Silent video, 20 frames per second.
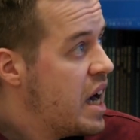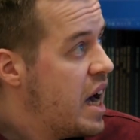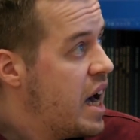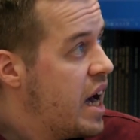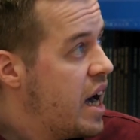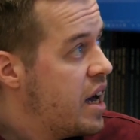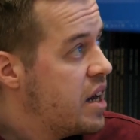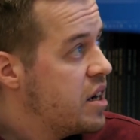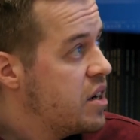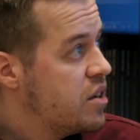
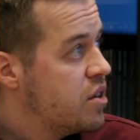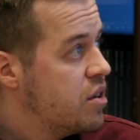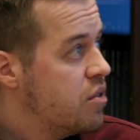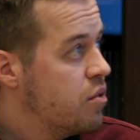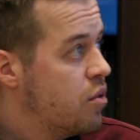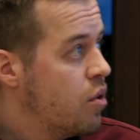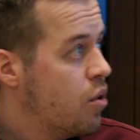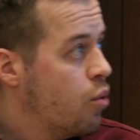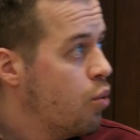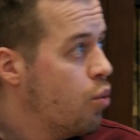And
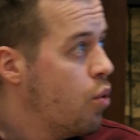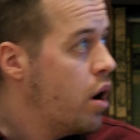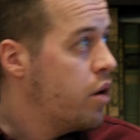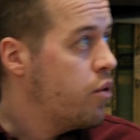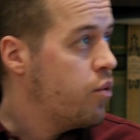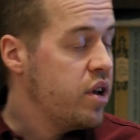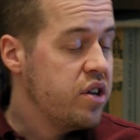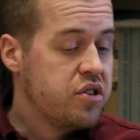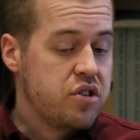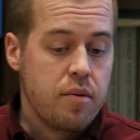
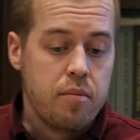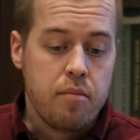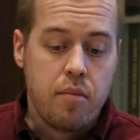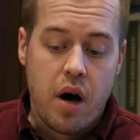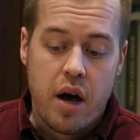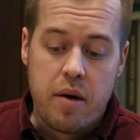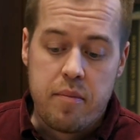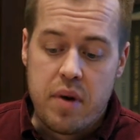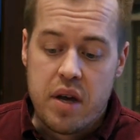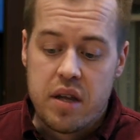one reason
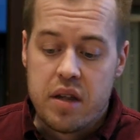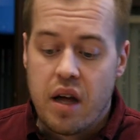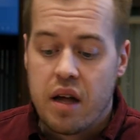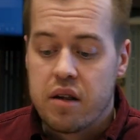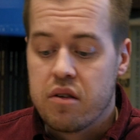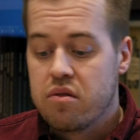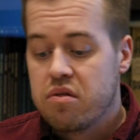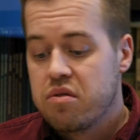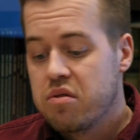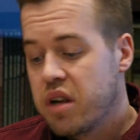might be
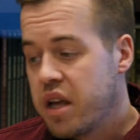that